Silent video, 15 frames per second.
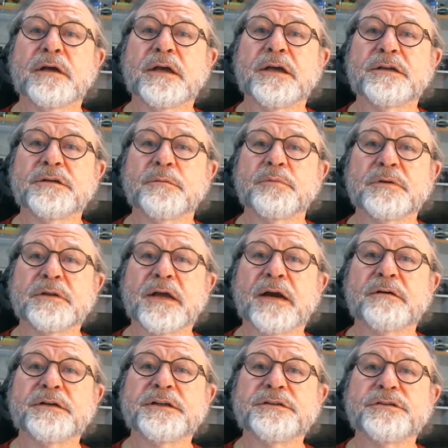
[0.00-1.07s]
and the
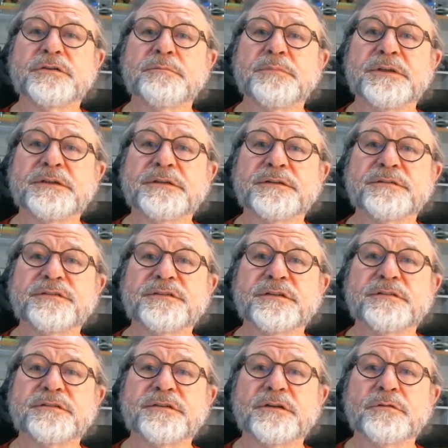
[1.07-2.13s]
polarity should be
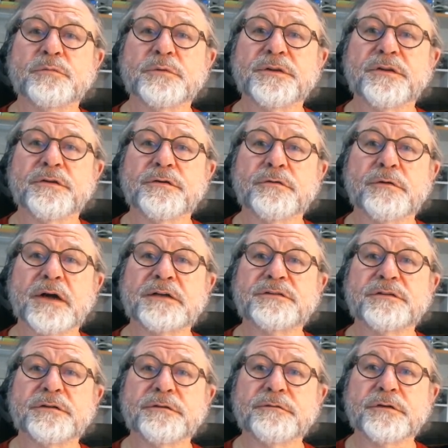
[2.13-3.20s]
consistent with the
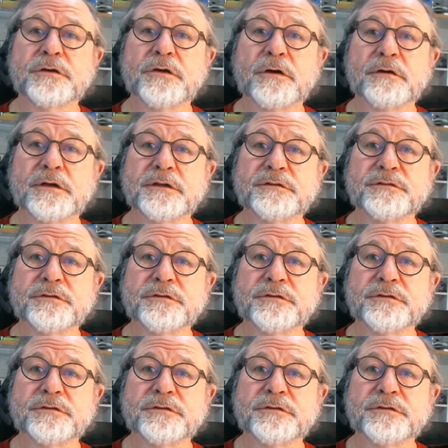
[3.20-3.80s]
direction of the current.